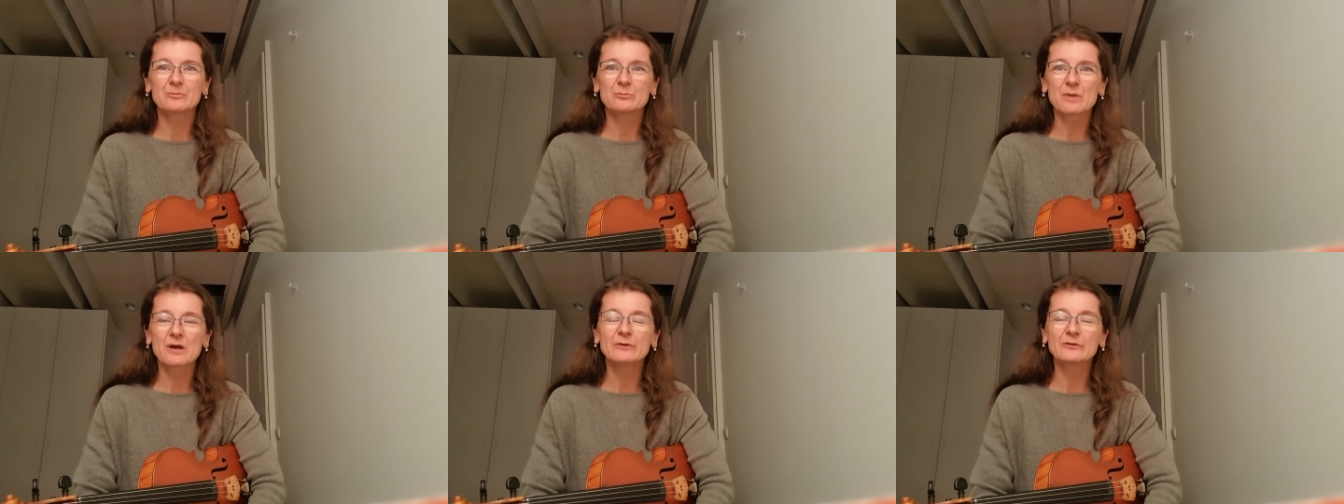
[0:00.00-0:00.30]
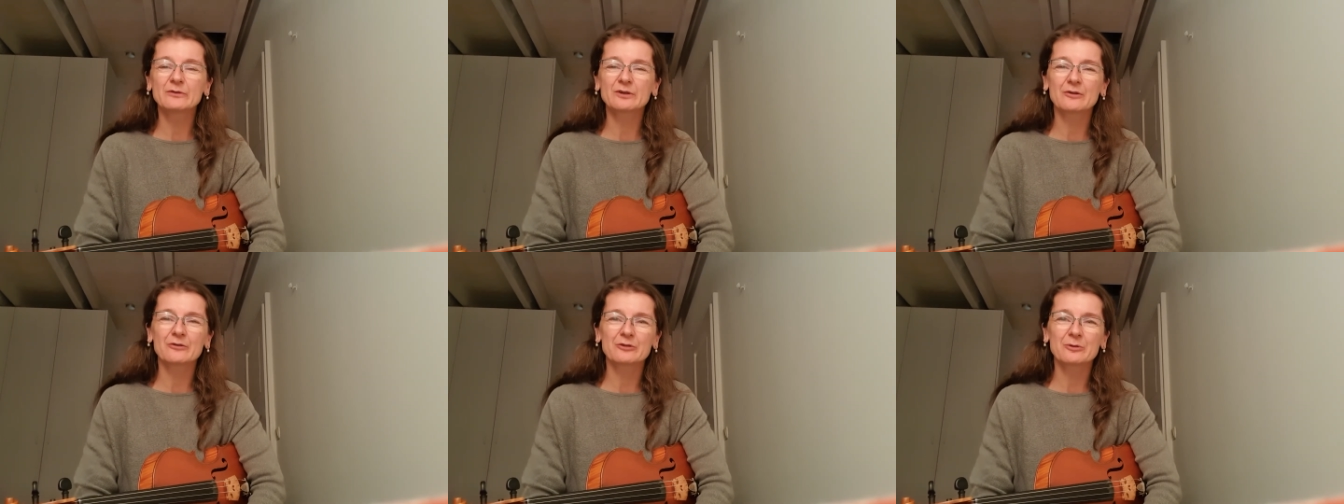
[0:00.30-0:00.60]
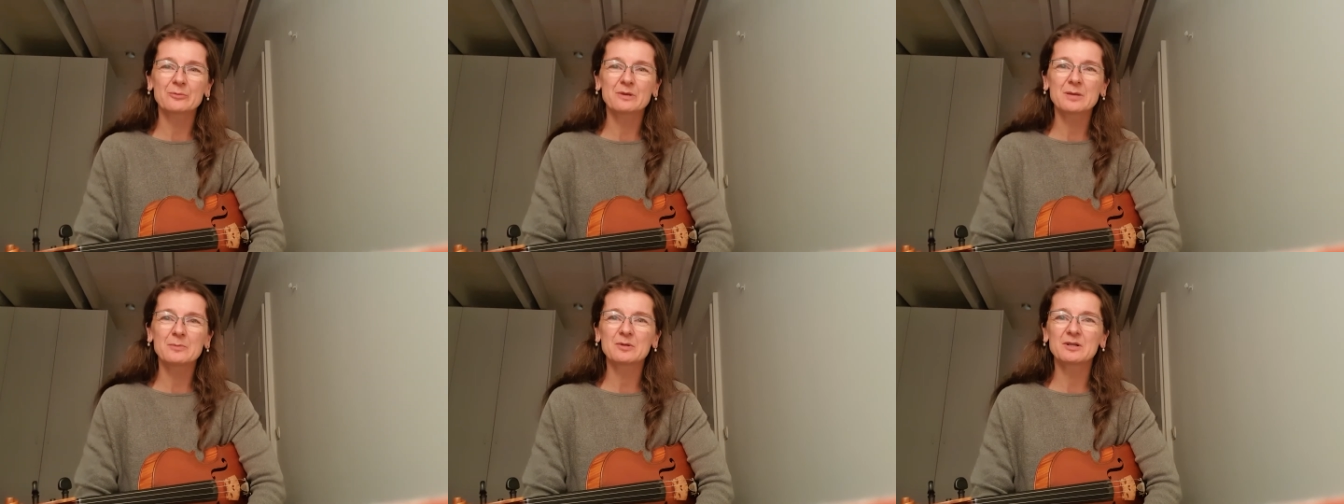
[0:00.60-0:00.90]
most of the
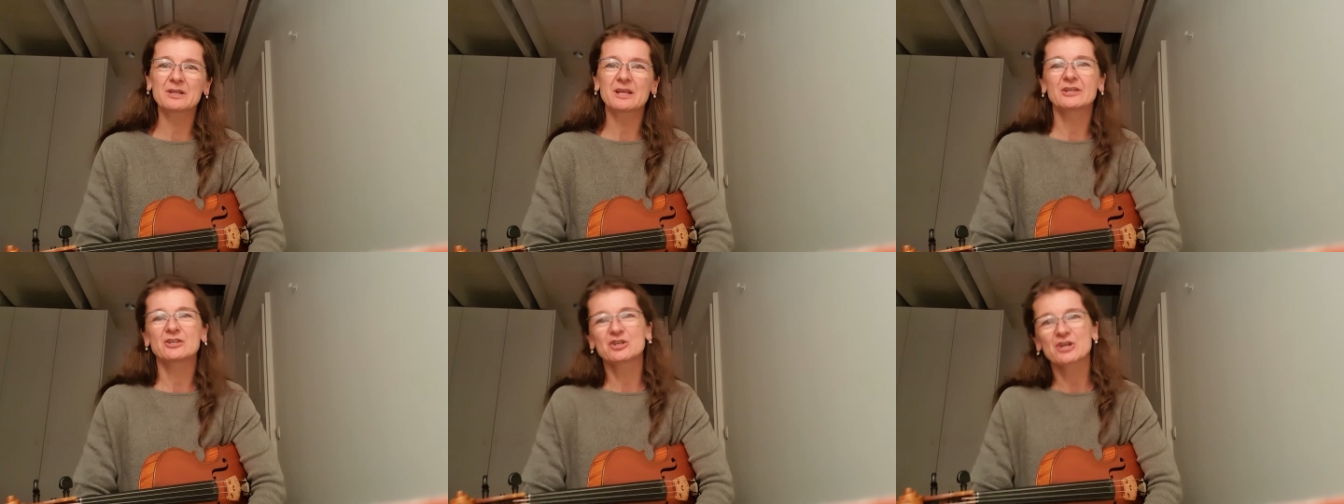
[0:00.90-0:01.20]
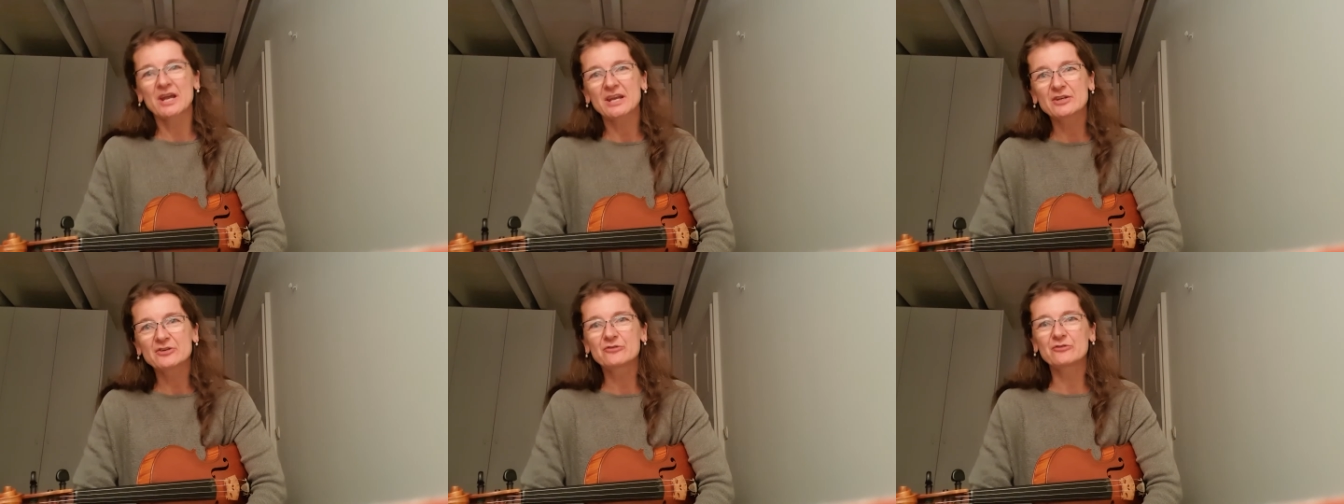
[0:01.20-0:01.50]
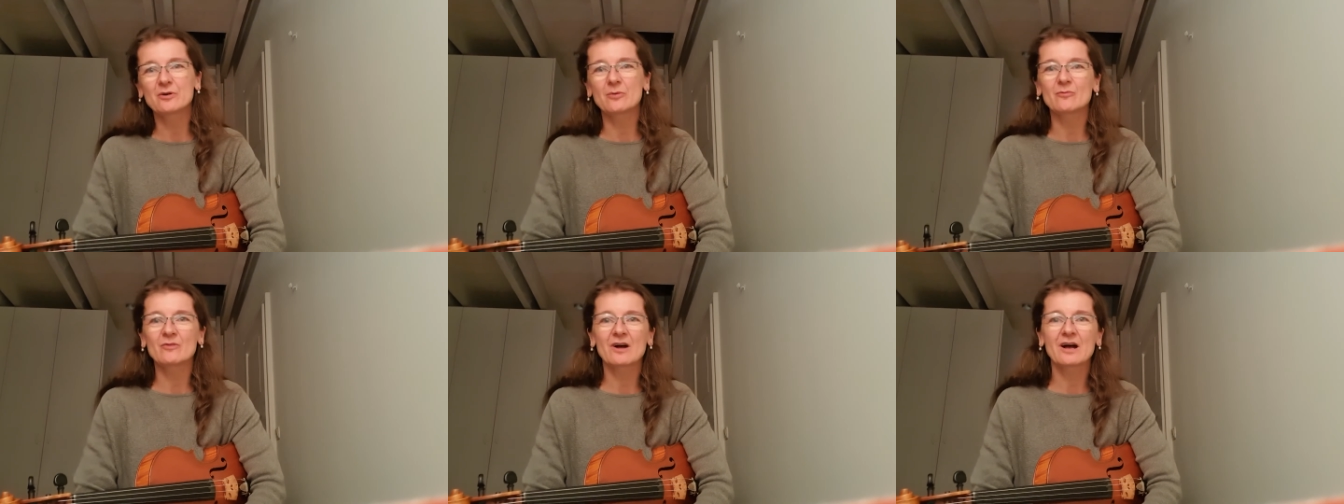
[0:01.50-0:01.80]
people that change
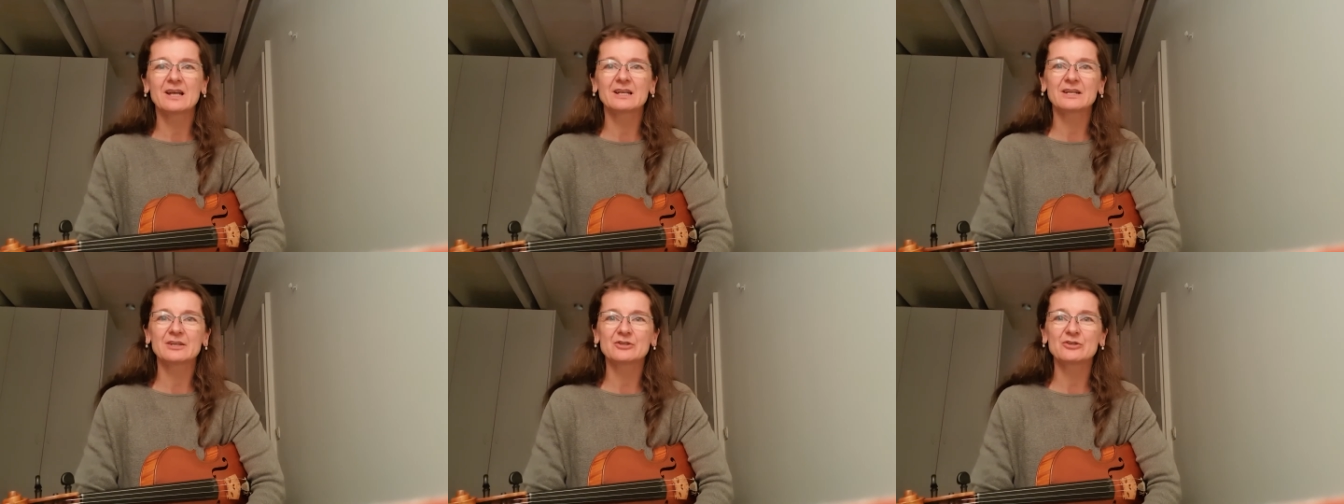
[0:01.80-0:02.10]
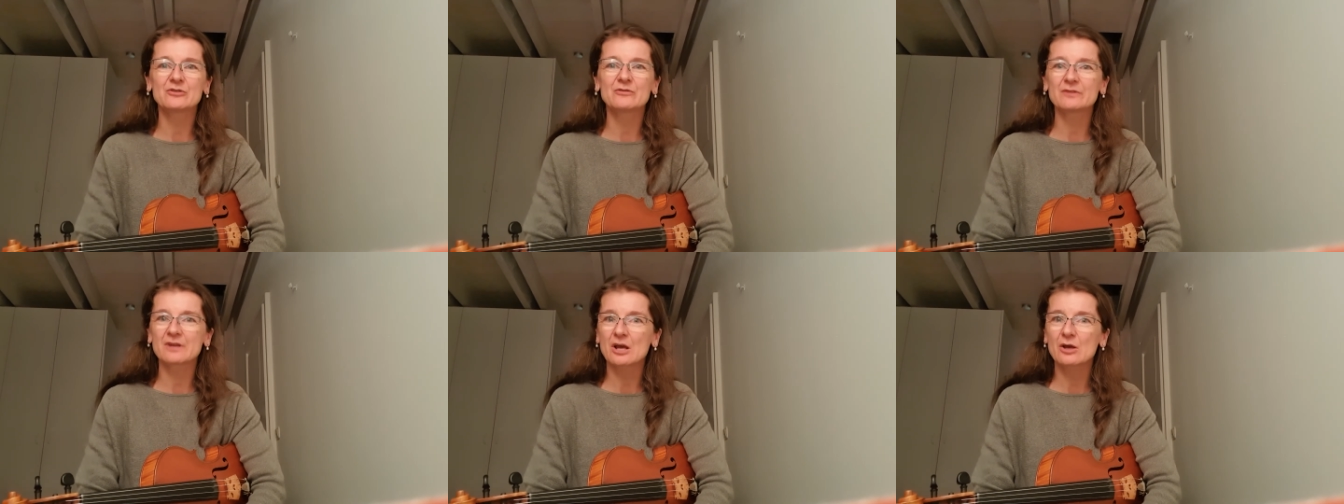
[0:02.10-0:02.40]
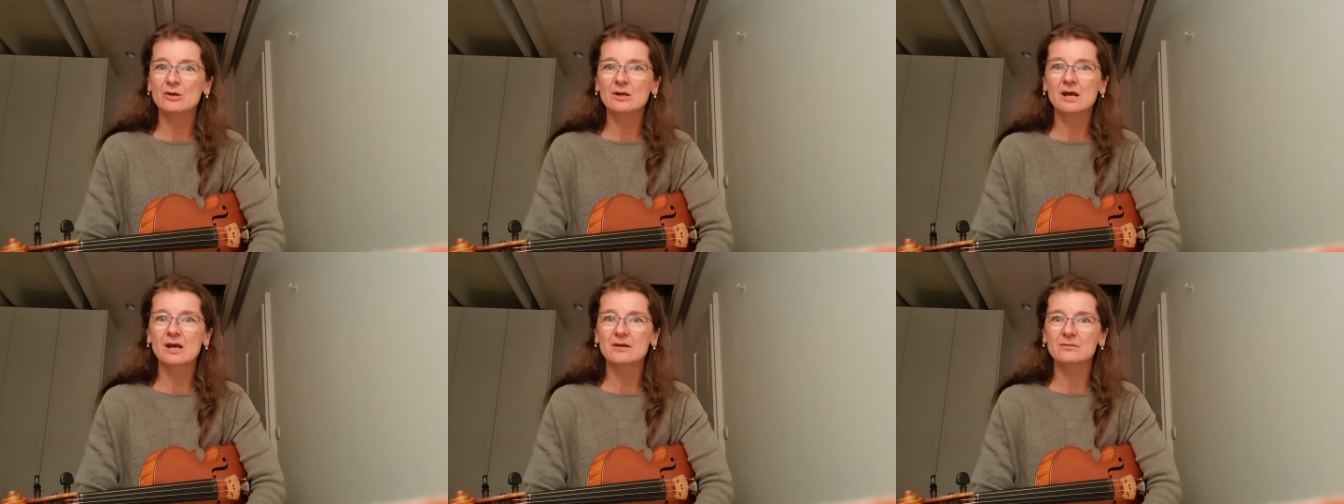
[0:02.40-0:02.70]
from violin to
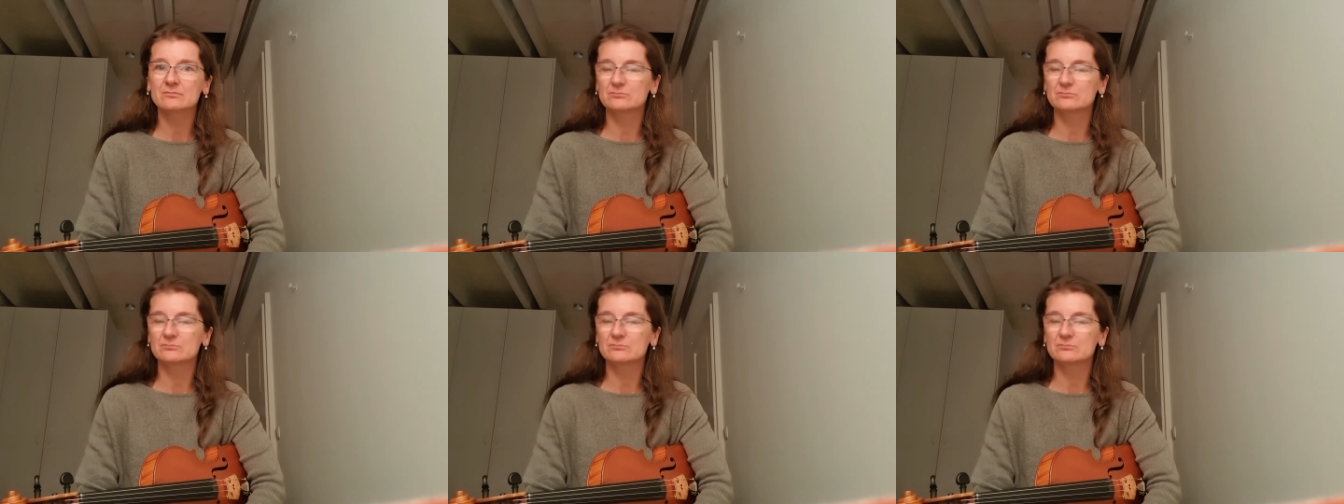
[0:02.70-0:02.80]
viola